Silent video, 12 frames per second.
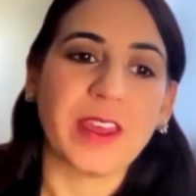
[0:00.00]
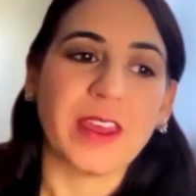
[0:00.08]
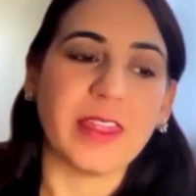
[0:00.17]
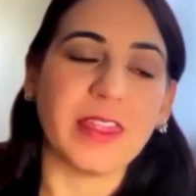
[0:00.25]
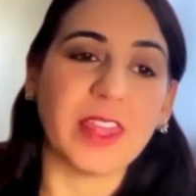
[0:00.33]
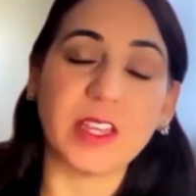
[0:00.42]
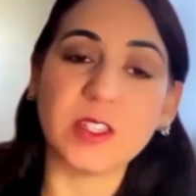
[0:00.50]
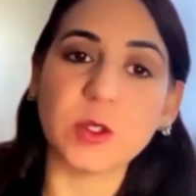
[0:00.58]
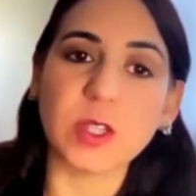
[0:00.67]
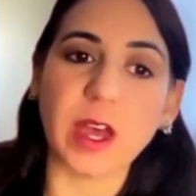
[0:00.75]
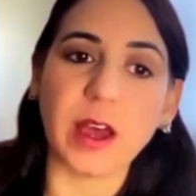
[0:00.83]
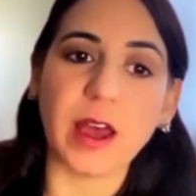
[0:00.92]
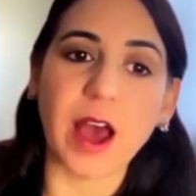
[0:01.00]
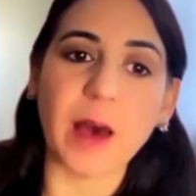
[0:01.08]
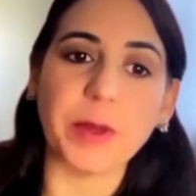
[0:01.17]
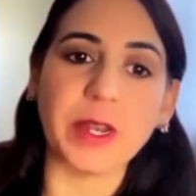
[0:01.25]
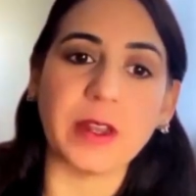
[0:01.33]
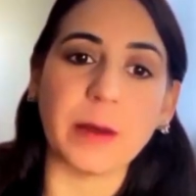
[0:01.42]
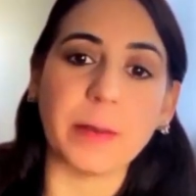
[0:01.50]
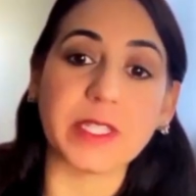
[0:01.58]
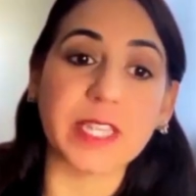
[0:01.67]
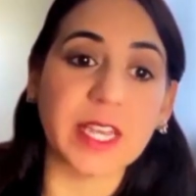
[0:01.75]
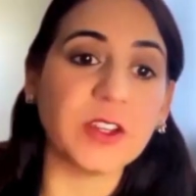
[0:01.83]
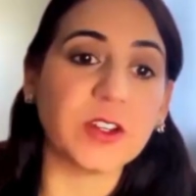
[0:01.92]
this uh, happened about
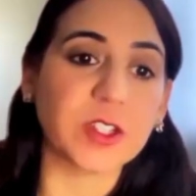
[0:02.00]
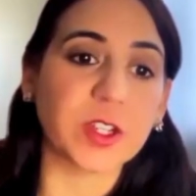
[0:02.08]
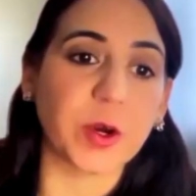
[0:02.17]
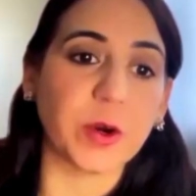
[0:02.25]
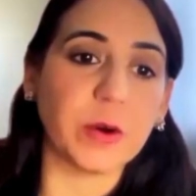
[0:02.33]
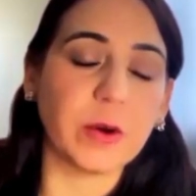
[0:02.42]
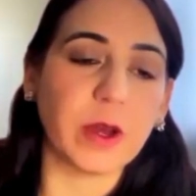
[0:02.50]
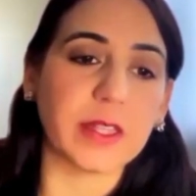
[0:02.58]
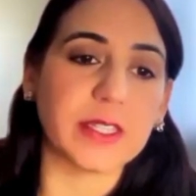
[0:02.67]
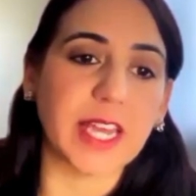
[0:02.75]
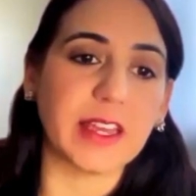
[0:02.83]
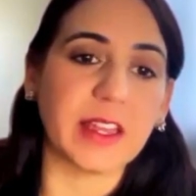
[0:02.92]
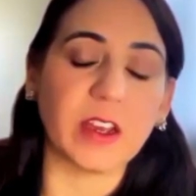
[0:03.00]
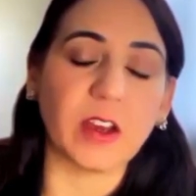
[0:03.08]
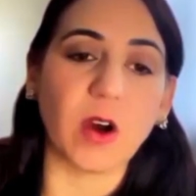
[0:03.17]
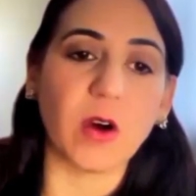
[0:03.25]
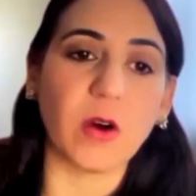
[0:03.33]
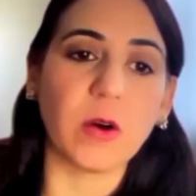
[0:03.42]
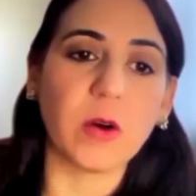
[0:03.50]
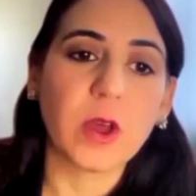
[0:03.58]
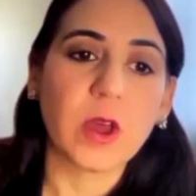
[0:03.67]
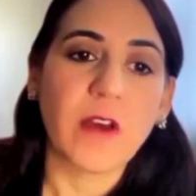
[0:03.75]
10 years ago, a decade ago.